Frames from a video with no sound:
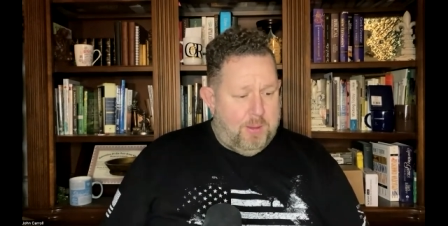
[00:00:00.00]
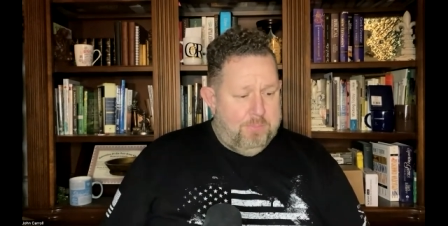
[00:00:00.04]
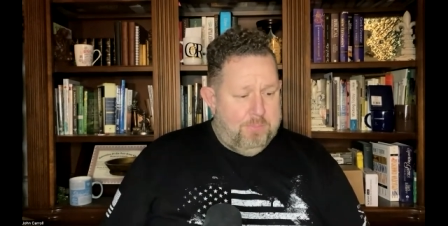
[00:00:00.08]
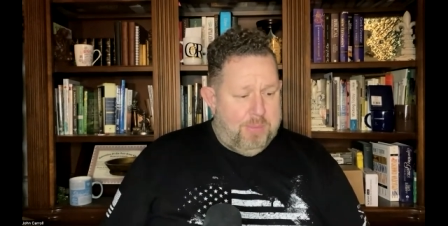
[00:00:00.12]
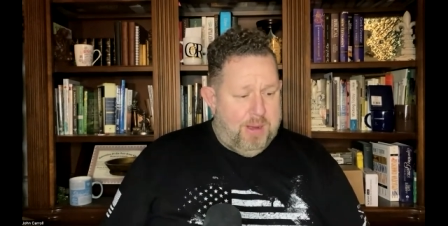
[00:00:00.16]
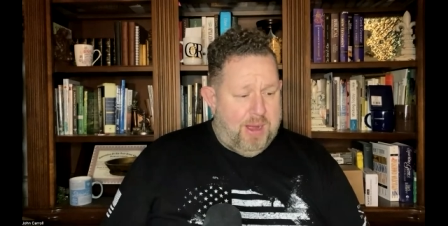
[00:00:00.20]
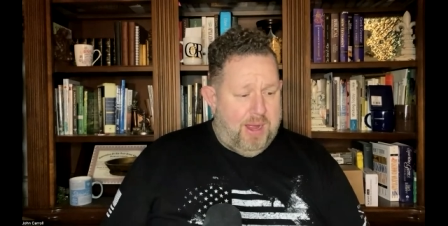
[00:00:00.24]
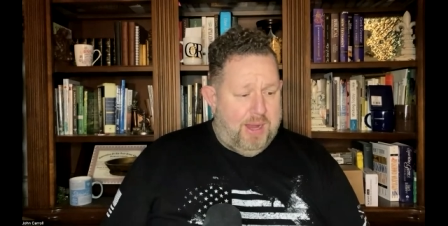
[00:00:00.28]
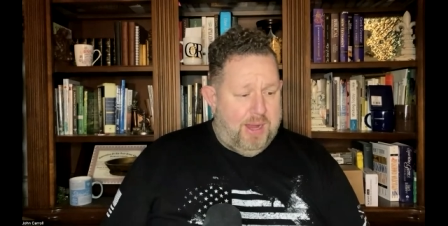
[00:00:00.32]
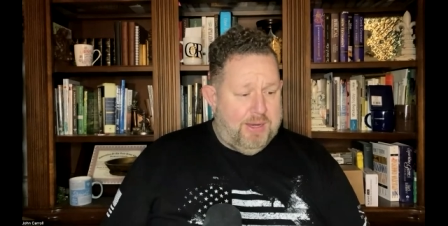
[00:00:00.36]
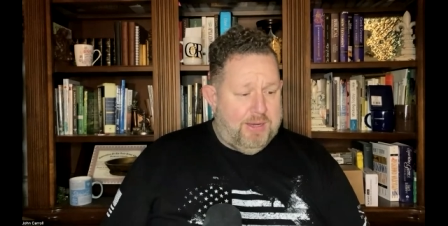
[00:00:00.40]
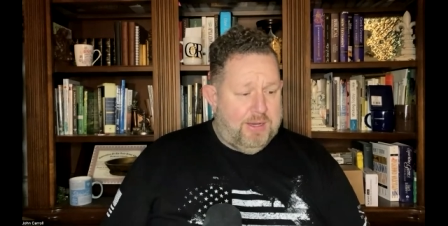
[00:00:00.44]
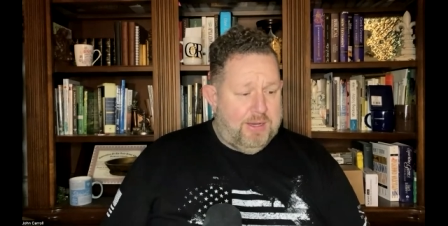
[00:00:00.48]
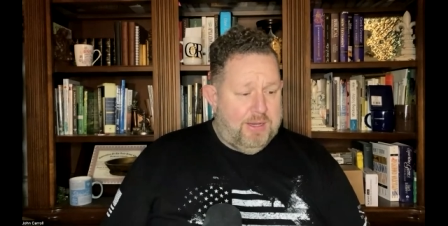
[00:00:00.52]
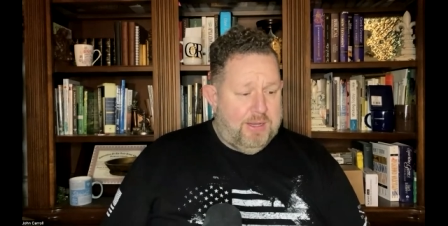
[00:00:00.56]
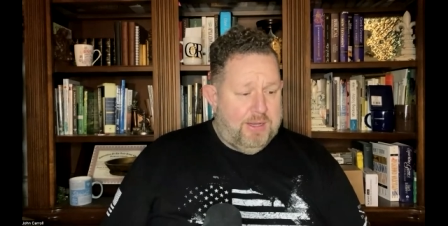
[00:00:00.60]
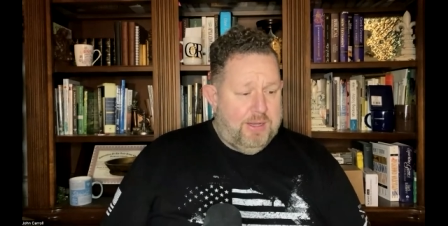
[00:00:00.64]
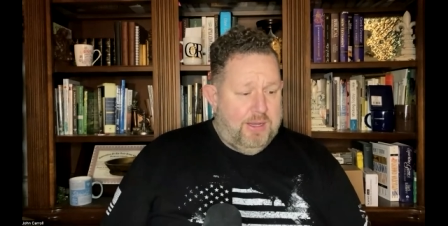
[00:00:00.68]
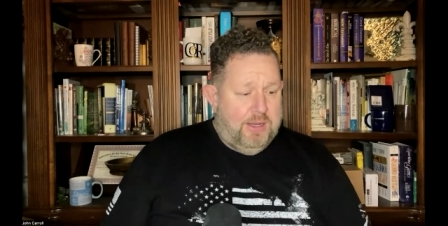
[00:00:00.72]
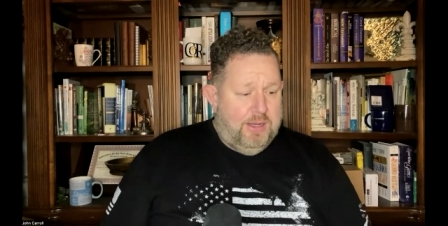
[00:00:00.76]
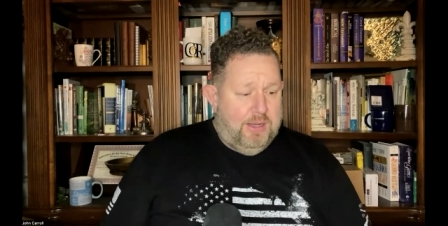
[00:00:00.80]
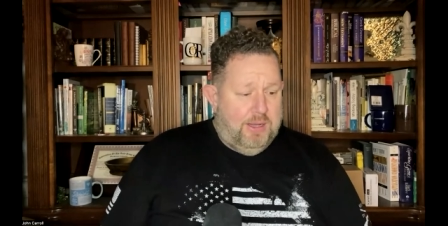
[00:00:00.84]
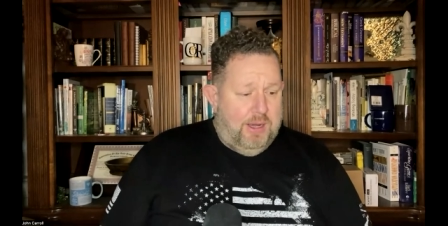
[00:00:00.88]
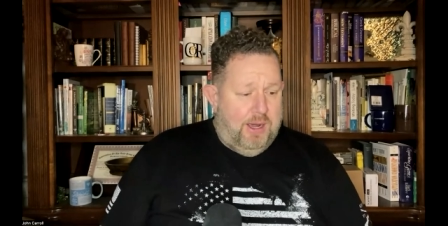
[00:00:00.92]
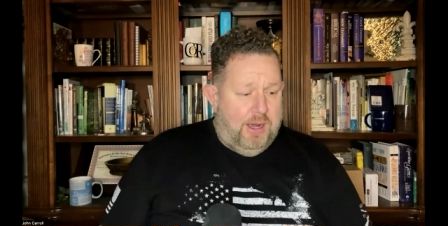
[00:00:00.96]
But
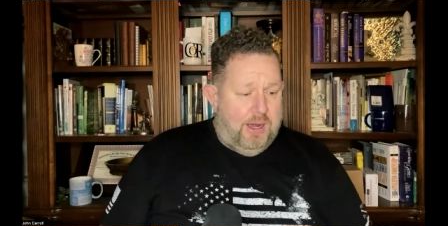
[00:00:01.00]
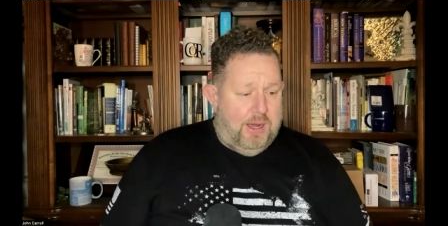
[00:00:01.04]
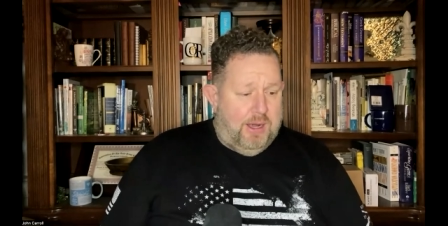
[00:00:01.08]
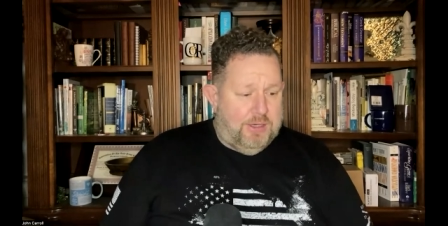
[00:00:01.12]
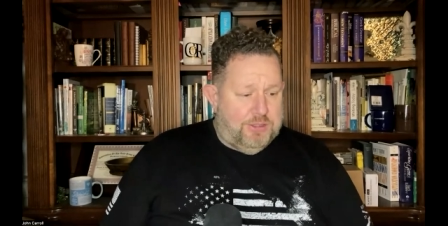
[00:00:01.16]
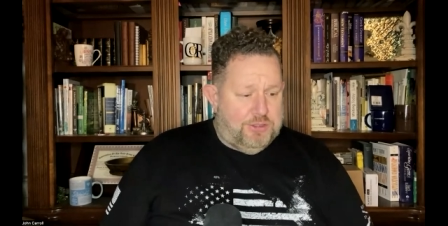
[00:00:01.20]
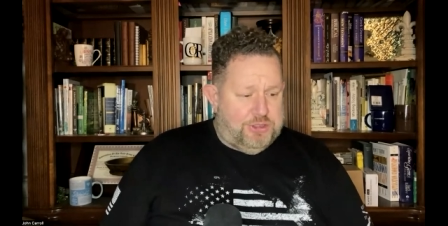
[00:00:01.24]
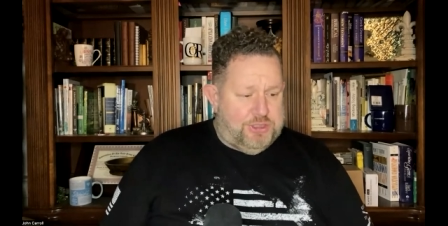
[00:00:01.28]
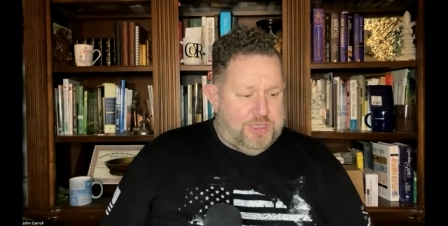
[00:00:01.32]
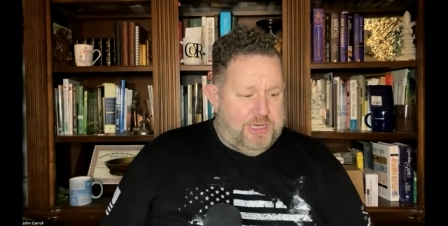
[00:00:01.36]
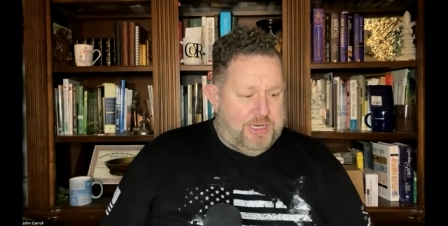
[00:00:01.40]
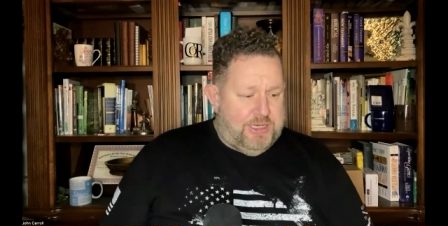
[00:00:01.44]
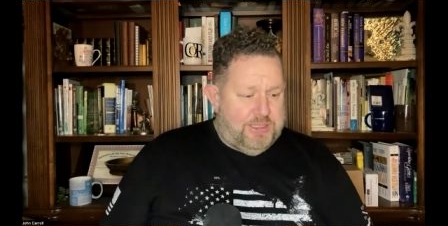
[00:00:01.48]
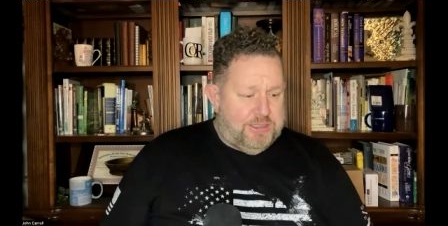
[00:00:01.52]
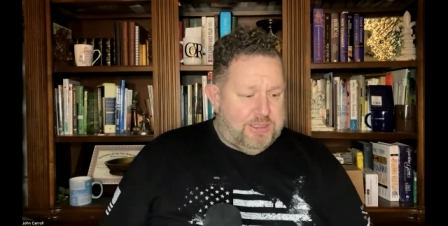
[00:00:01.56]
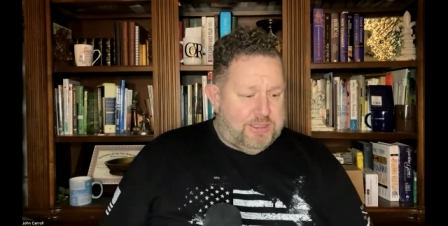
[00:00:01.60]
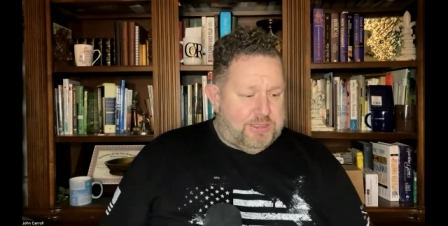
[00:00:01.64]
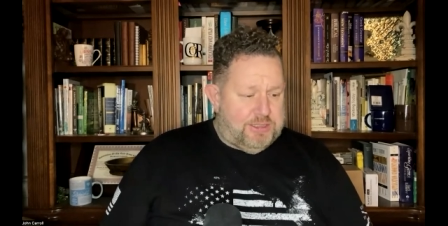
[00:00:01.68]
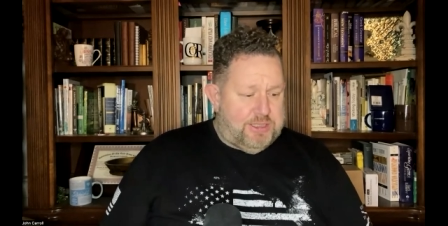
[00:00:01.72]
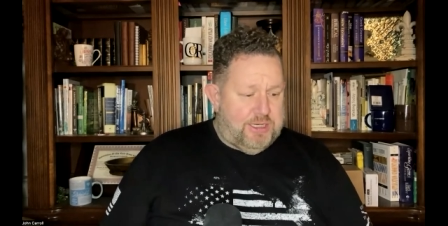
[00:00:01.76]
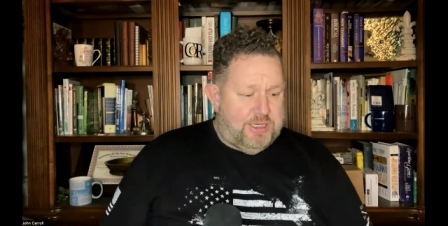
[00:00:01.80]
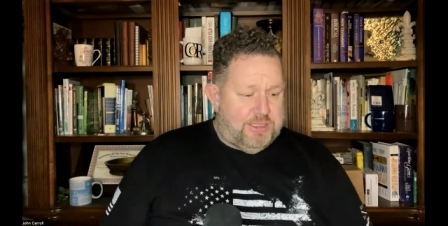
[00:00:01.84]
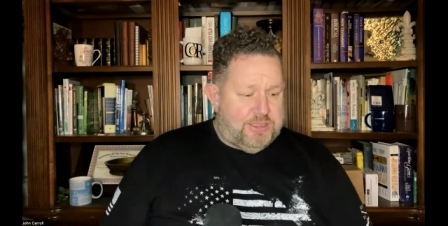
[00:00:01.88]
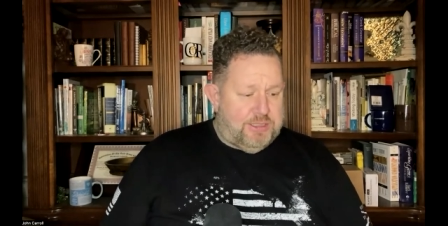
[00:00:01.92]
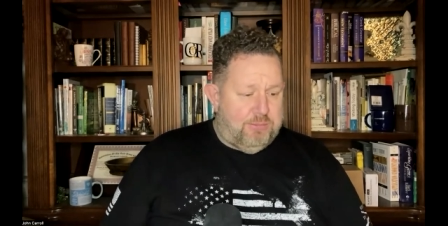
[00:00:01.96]
uh, Jesus
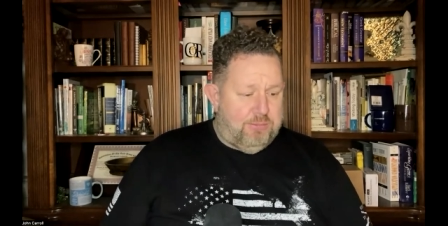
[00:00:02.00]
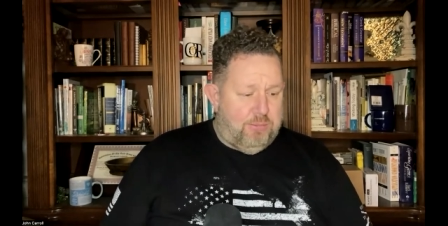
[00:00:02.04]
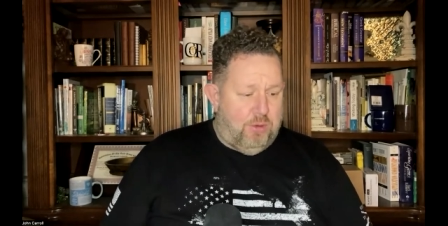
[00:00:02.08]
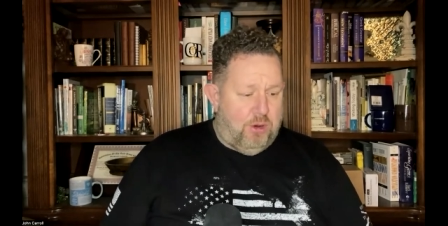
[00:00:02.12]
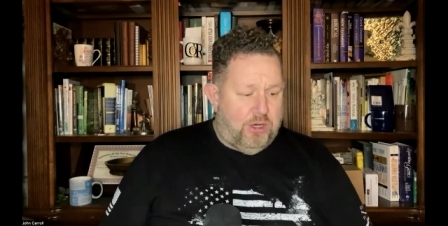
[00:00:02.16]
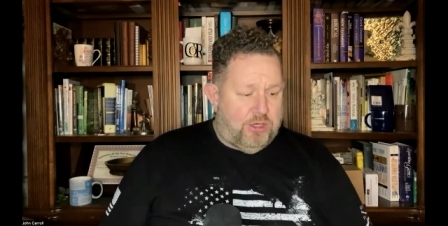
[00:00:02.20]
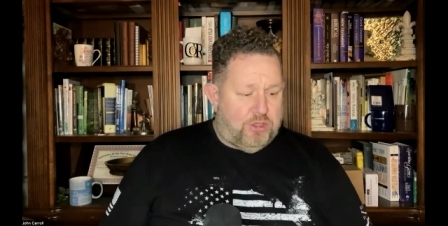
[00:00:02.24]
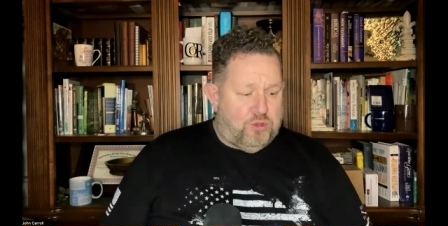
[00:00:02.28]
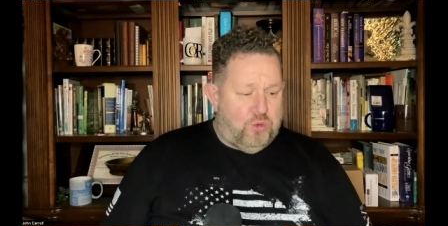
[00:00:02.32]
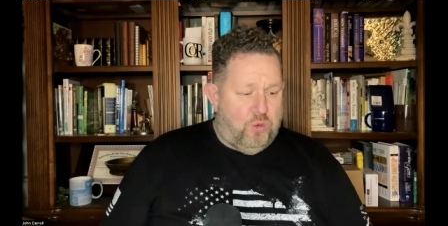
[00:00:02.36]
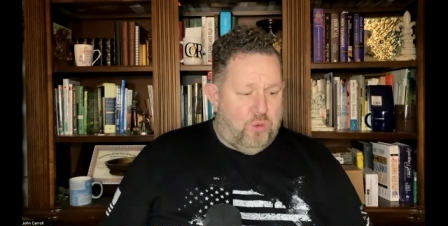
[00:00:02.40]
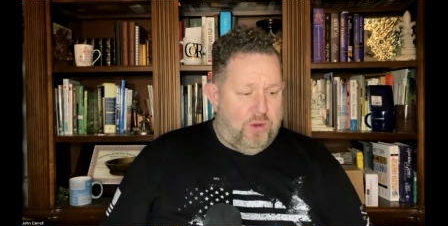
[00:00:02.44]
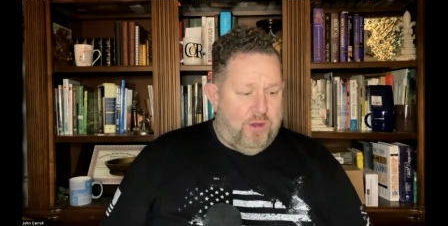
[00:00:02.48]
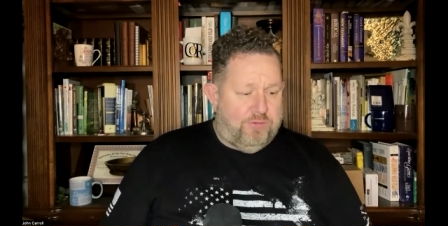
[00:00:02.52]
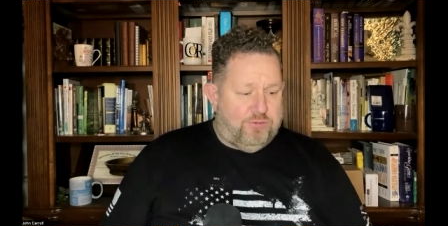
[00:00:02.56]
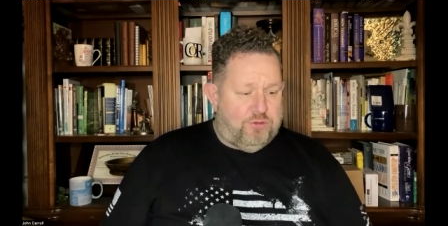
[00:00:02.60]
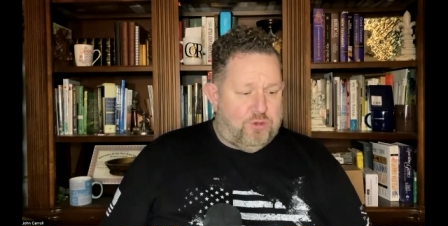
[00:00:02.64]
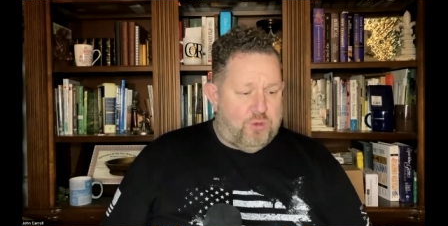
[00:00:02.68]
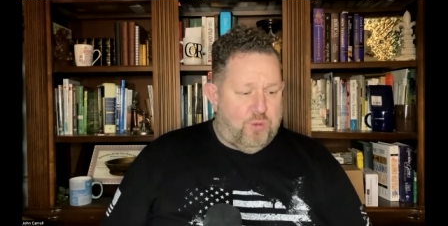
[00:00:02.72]
says in Mark 12,